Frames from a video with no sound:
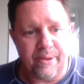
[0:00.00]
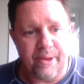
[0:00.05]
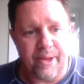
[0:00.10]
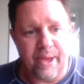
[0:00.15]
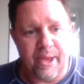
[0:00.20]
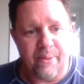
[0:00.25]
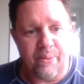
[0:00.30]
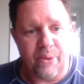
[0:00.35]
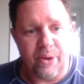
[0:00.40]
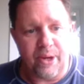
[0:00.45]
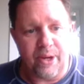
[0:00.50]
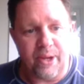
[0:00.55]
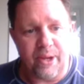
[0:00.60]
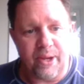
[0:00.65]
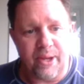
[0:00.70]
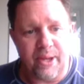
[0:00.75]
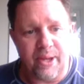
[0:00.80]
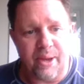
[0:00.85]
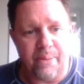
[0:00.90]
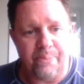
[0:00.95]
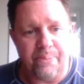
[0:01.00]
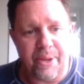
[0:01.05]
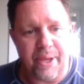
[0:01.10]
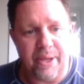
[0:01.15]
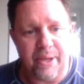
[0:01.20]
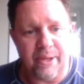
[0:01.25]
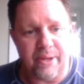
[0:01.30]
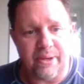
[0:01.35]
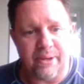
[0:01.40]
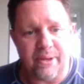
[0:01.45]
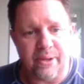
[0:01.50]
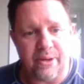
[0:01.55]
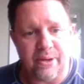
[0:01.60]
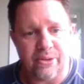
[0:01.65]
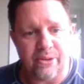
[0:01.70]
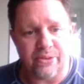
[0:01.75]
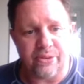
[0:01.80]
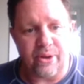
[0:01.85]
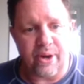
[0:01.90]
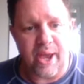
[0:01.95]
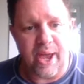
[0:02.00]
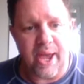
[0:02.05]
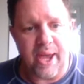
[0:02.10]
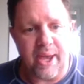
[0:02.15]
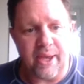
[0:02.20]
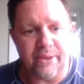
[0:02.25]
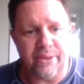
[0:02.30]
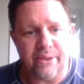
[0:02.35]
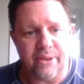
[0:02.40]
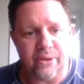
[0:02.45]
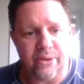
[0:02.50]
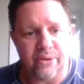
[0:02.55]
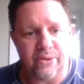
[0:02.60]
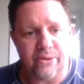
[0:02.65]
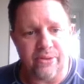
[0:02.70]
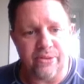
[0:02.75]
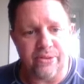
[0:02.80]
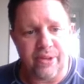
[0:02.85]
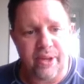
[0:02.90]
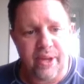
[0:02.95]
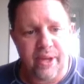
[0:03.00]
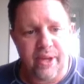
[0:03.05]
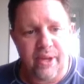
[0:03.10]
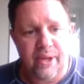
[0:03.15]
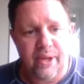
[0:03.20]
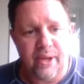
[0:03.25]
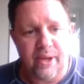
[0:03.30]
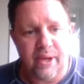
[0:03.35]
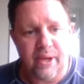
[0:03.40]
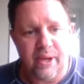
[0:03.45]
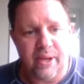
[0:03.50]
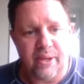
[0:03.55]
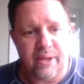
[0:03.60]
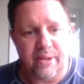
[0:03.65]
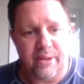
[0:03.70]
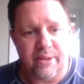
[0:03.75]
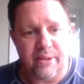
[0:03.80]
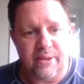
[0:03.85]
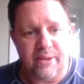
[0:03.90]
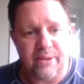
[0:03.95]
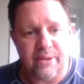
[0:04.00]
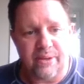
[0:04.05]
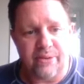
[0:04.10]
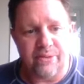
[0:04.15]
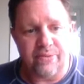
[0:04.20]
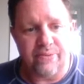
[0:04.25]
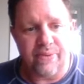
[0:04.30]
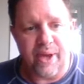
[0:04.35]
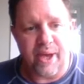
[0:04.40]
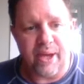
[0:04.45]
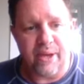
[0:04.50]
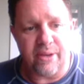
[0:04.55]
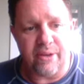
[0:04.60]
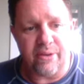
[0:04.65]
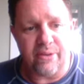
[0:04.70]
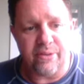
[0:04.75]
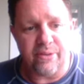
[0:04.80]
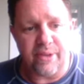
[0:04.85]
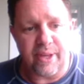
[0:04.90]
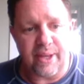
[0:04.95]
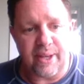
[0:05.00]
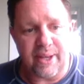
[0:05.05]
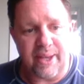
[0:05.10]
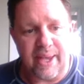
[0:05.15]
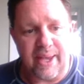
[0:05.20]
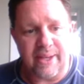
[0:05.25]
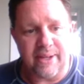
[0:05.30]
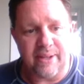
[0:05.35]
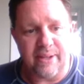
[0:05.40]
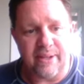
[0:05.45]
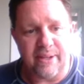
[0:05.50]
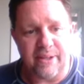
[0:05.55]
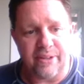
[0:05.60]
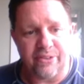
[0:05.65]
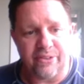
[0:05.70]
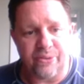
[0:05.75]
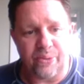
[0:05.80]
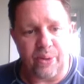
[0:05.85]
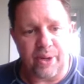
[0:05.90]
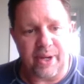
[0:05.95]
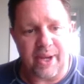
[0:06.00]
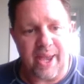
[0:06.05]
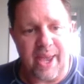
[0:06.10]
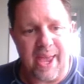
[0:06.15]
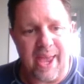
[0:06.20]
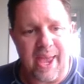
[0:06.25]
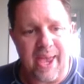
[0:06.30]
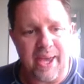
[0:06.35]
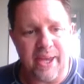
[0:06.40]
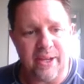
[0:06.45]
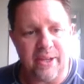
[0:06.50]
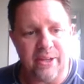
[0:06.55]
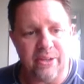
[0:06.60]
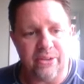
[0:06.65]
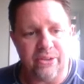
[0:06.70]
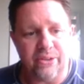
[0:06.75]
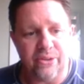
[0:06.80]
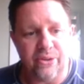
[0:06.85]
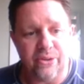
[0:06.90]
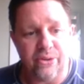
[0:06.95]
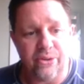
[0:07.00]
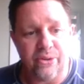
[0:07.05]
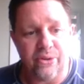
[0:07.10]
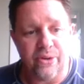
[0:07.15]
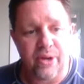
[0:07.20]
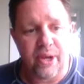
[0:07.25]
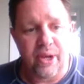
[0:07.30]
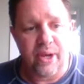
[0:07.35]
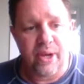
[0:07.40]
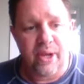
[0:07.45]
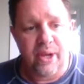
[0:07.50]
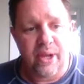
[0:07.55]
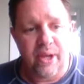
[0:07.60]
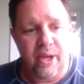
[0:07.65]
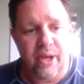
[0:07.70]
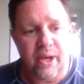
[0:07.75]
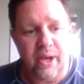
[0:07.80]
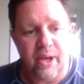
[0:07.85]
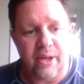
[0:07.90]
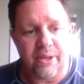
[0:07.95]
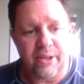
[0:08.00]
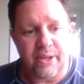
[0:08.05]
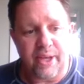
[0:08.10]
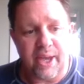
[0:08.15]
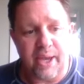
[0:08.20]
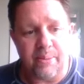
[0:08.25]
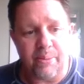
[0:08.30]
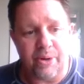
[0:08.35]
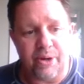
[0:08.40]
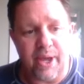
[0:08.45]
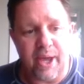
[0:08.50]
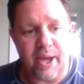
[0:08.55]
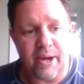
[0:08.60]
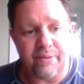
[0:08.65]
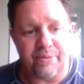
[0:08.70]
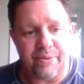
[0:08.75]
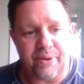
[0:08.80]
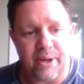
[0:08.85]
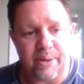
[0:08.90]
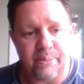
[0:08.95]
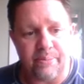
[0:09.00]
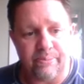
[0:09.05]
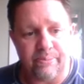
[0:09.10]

we're going to append those or add those values, that line list. We're going to add it to the K-mer data frame.